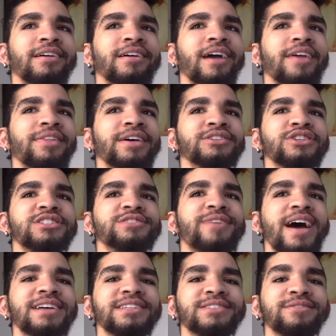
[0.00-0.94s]
and then just
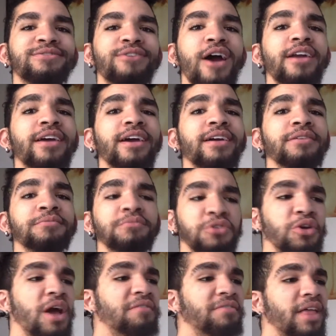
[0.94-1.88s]
fast to Friday,
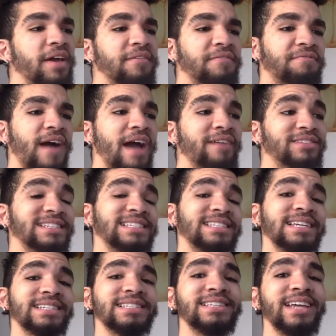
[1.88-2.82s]
you have like 5 to
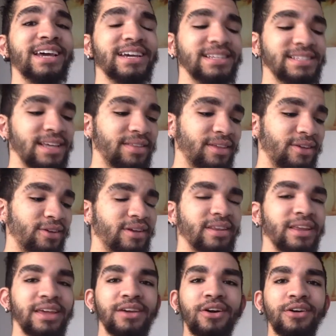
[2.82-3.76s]
6 days, and then you
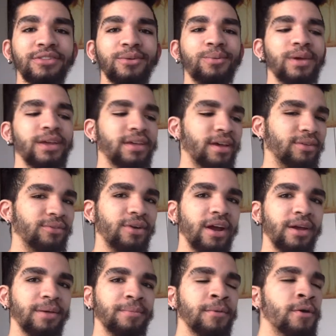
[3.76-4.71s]
can eat on the weekend,
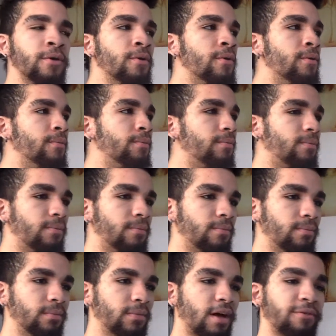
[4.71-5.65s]
right?
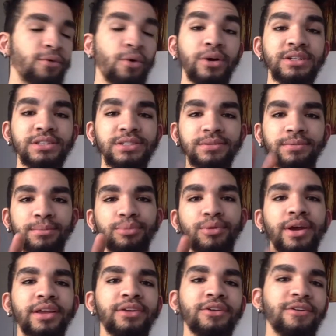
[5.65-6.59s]
Of course,
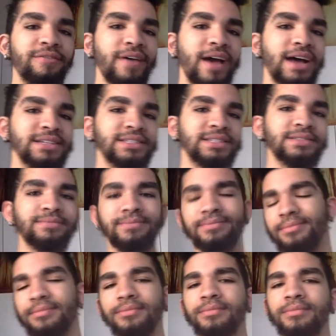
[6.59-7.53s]
breaking your fast,
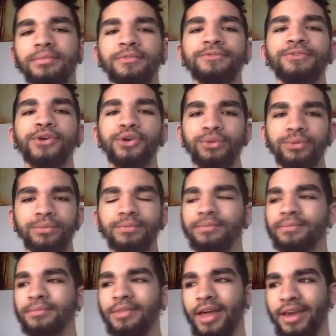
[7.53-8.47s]
fruit.
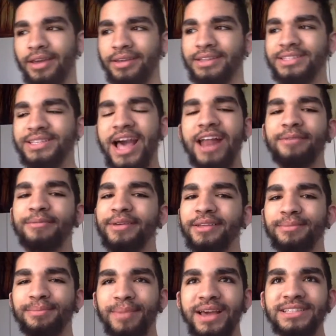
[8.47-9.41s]
Like, it's got to be
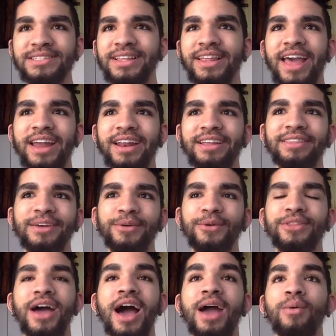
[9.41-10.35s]
basically anything
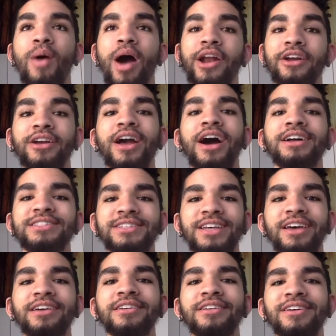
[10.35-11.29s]
with high water
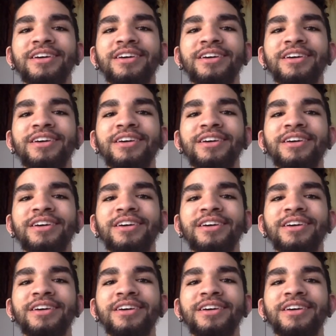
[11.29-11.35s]
content.